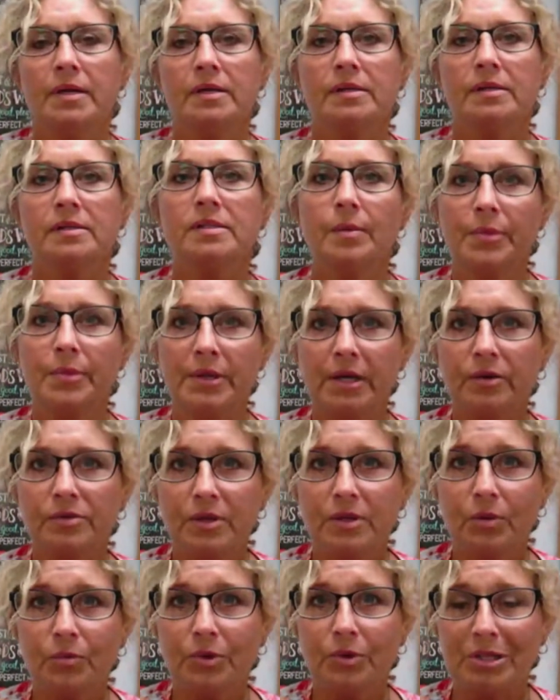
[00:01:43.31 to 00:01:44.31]
Something else
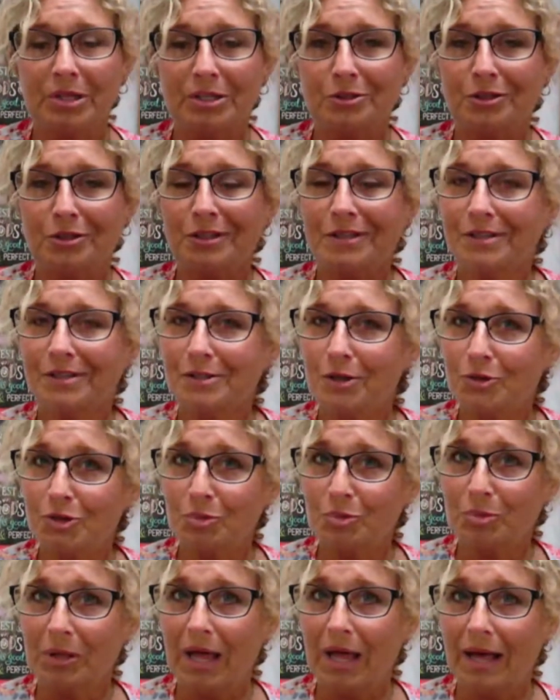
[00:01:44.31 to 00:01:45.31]
I want to mention is our
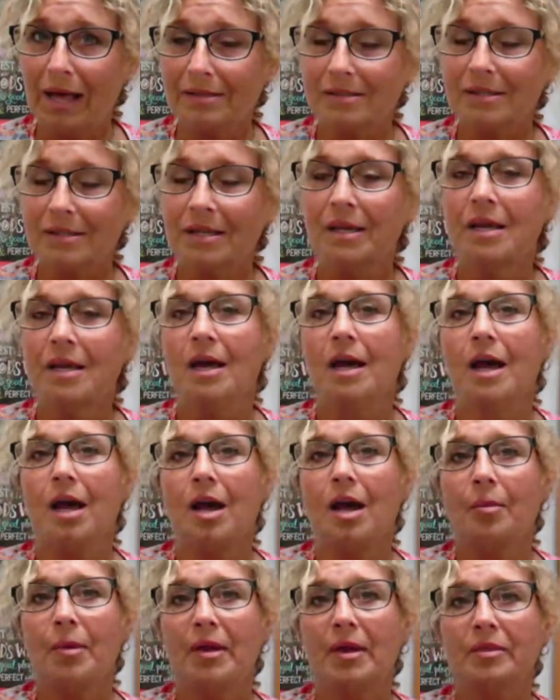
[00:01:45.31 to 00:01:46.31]
supplies.
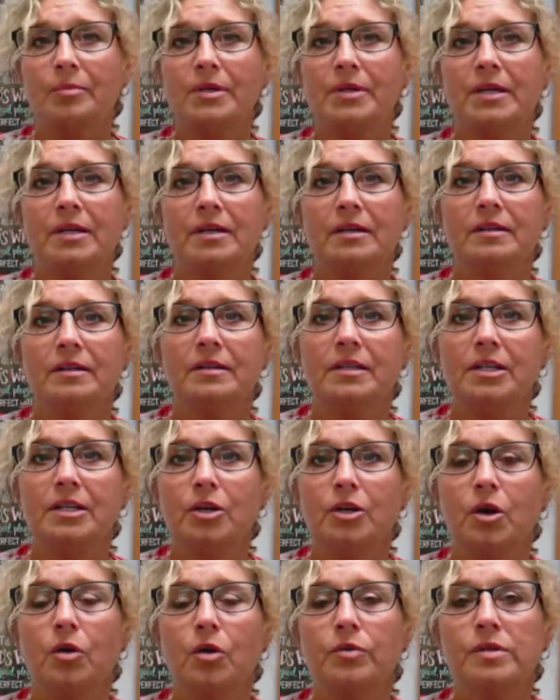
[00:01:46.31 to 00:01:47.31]
At the beginning of the
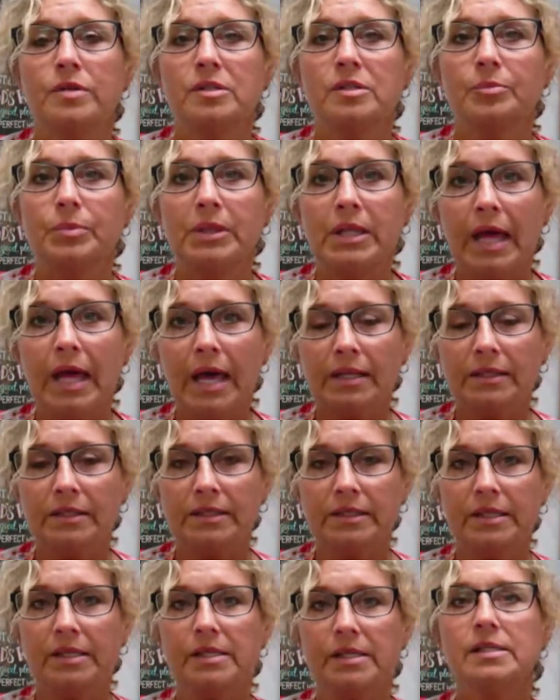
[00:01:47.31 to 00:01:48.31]
year on the supply
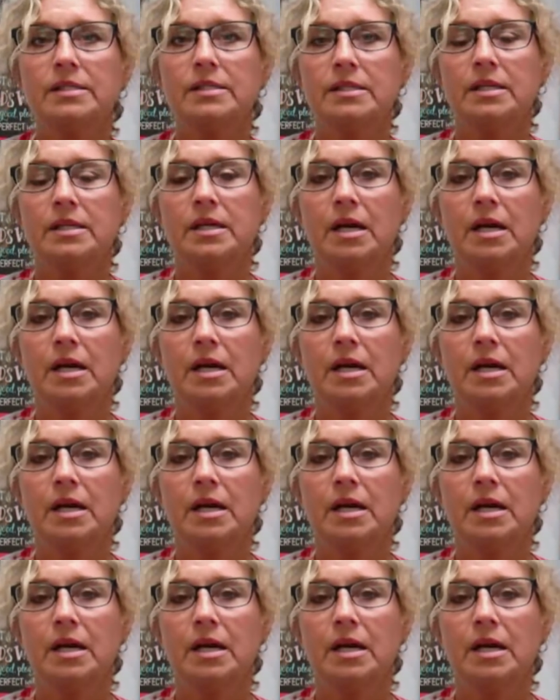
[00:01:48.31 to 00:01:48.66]
list,